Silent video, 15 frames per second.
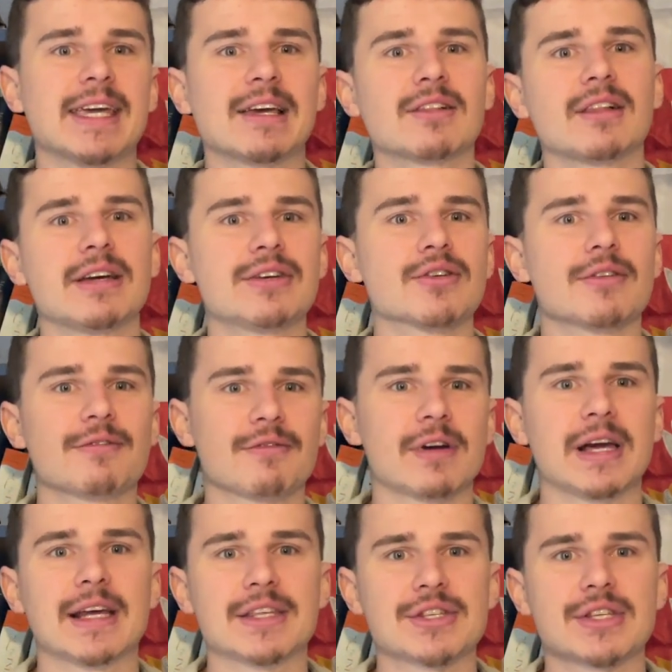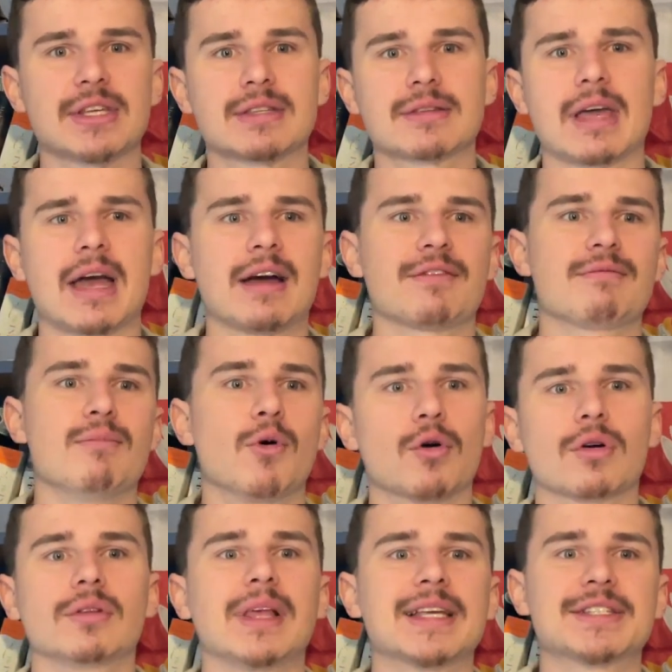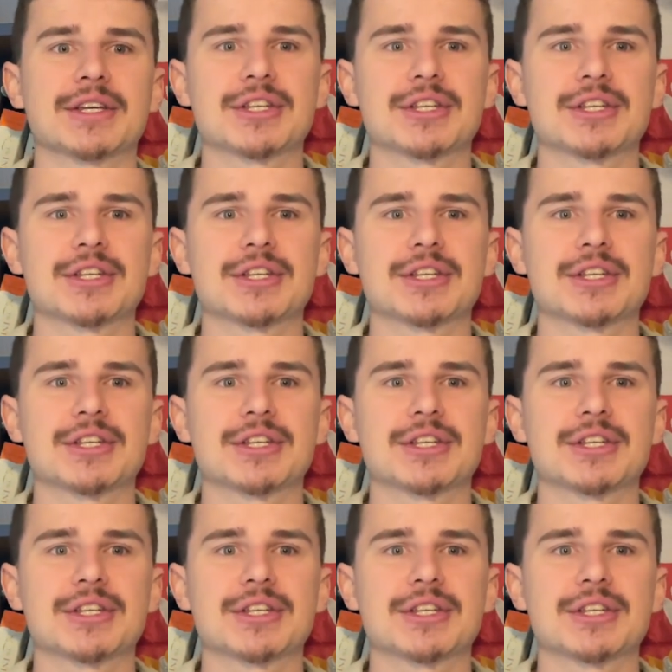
England or France have more or less